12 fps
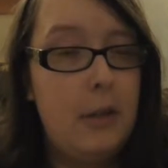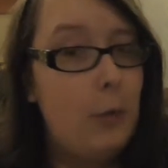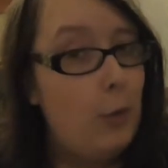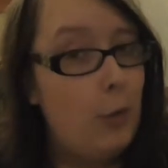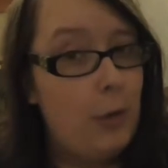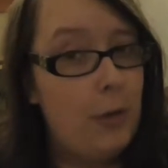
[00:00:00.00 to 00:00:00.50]

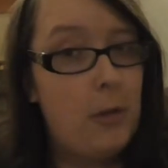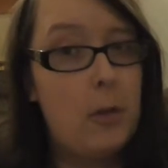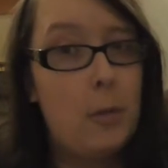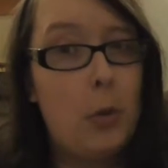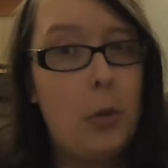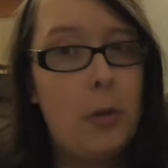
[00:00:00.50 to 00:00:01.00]
who does the
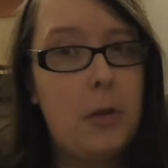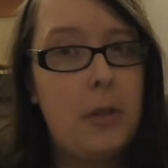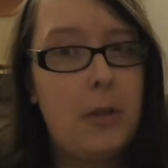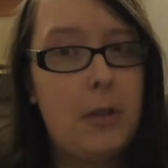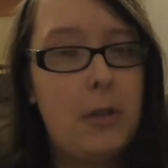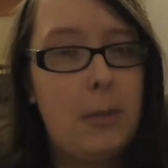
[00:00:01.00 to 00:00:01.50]

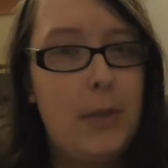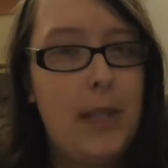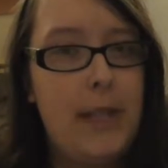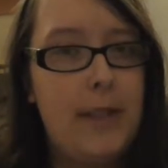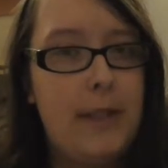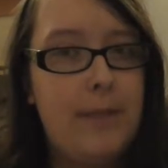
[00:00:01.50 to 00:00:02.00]
sports on some
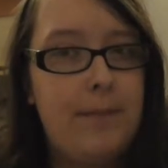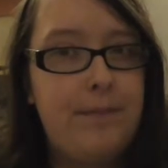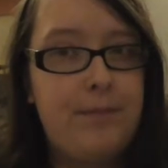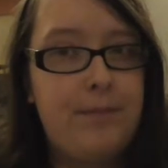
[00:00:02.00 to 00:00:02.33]
days.